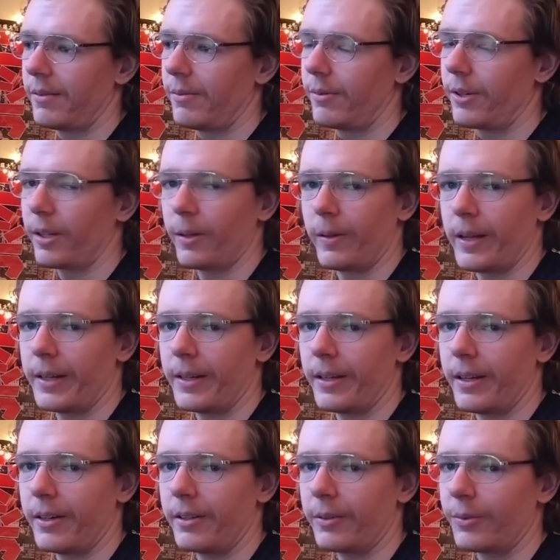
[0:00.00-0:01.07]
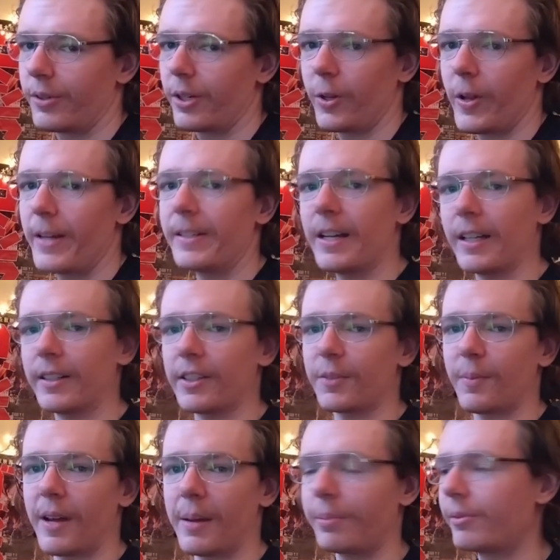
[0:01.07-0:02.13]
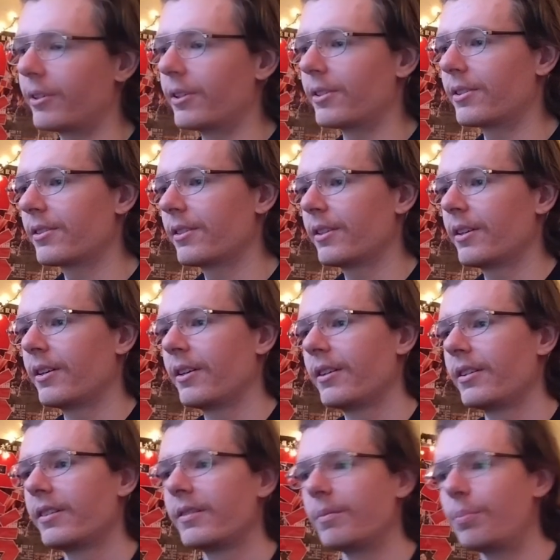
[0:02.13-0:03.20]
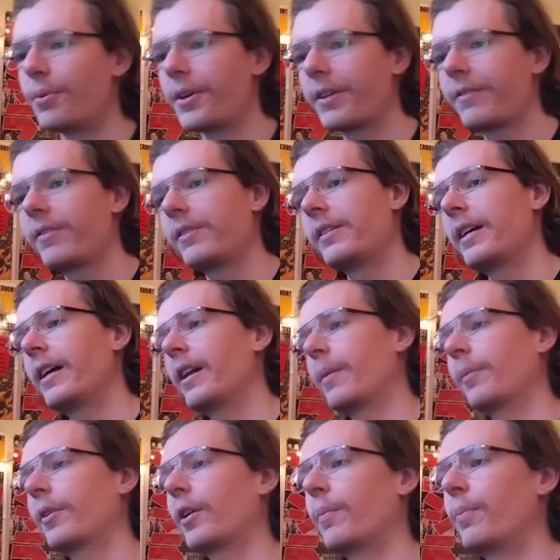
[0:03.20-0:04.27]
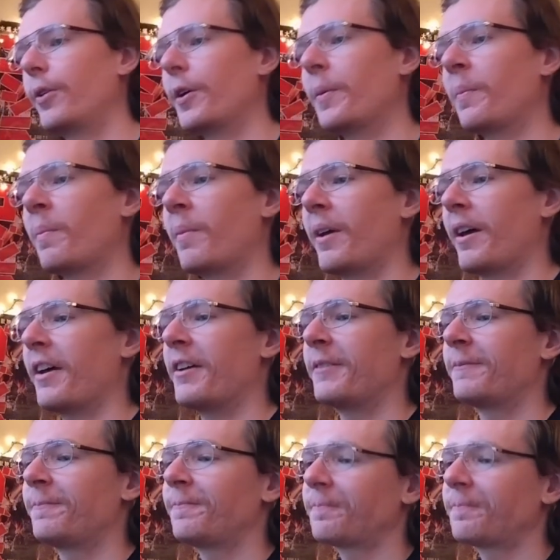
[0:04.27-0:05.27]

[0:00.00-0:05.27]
What a letdown. What a letdown this map was. Blood of the Dead, I'm going to put in meh.